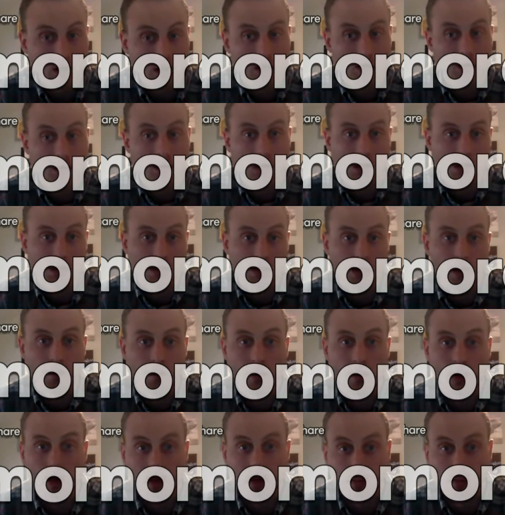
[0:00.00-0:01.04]
Do you guys have
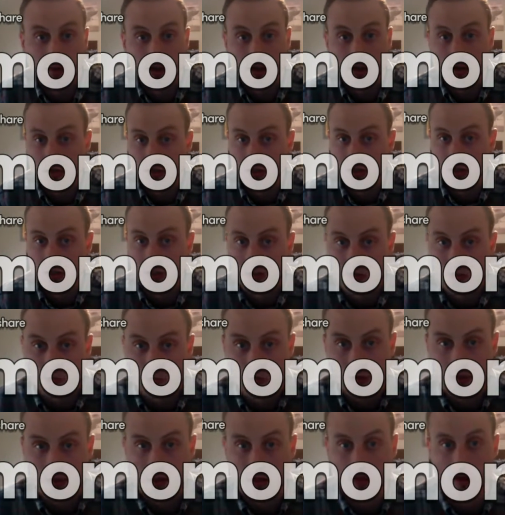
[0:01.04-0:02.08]
any applications
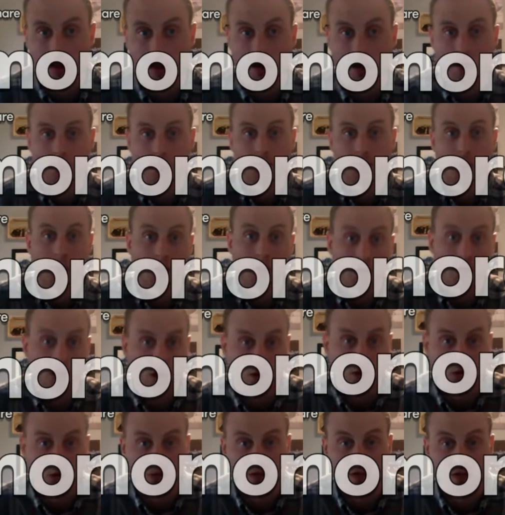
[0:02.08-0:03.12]
with
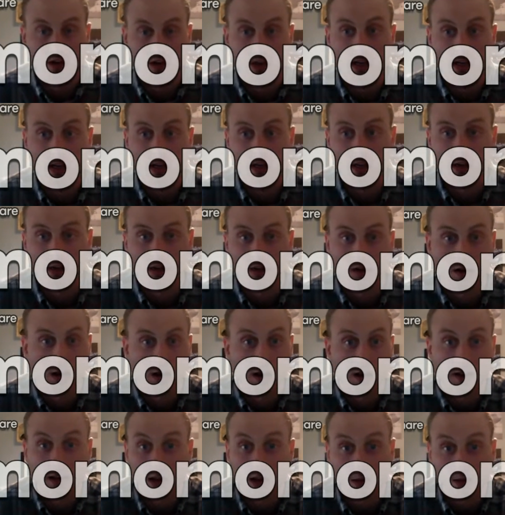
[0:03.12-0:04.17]
barcode reading or
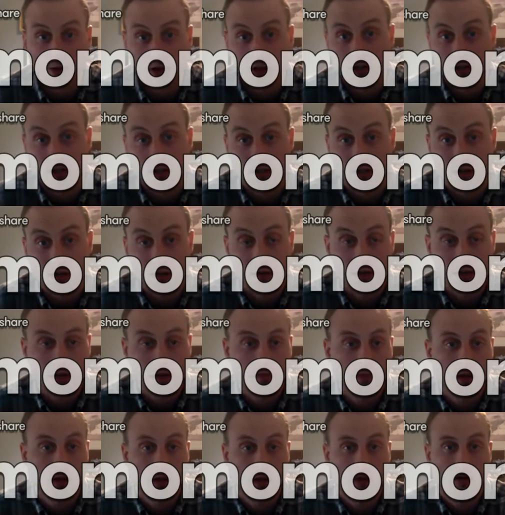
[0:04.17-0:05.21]
ID applications coming up?
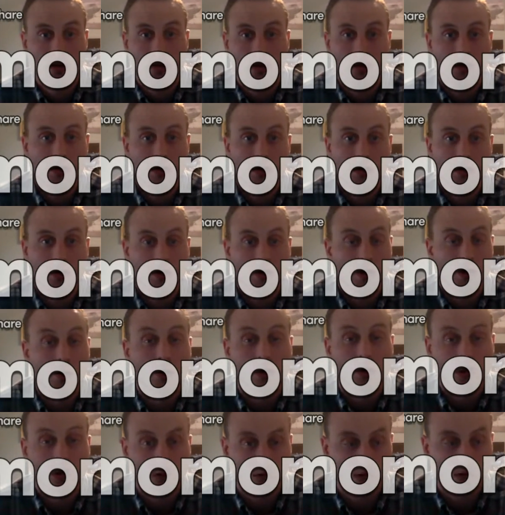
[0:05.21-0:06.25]
Oh, you do?